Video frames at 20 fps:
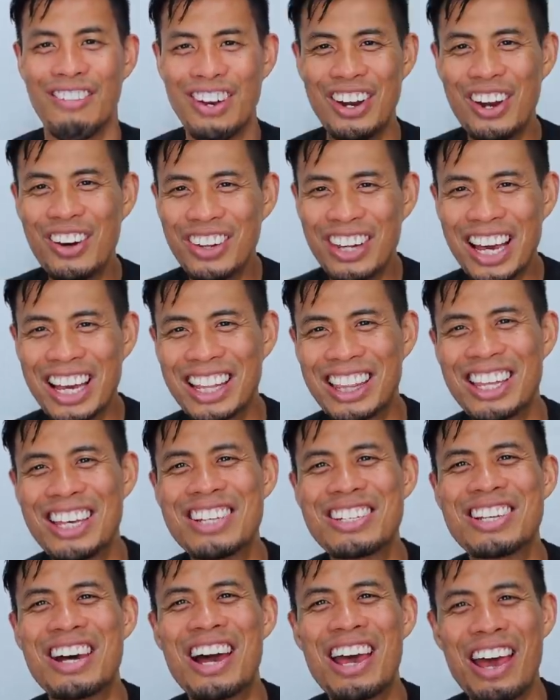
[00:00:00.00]
you don't like
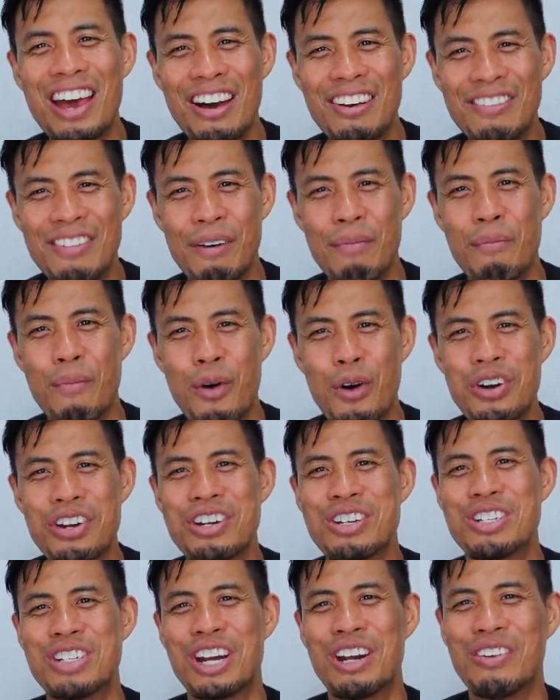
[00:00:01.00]
this, I have more to
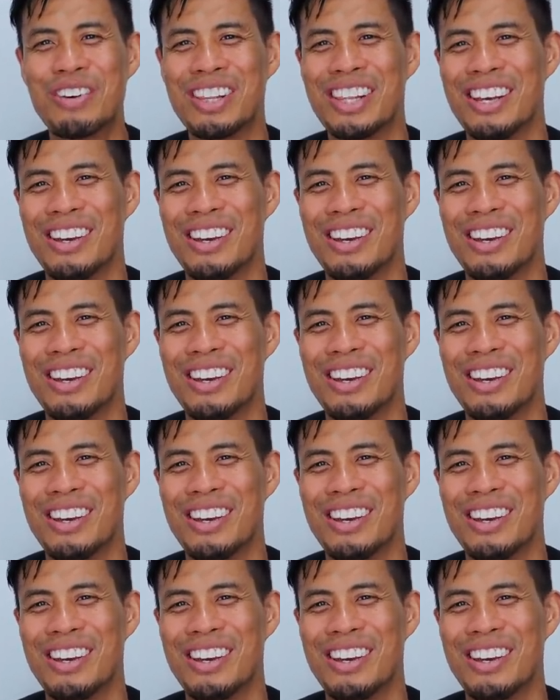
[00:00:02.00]
share with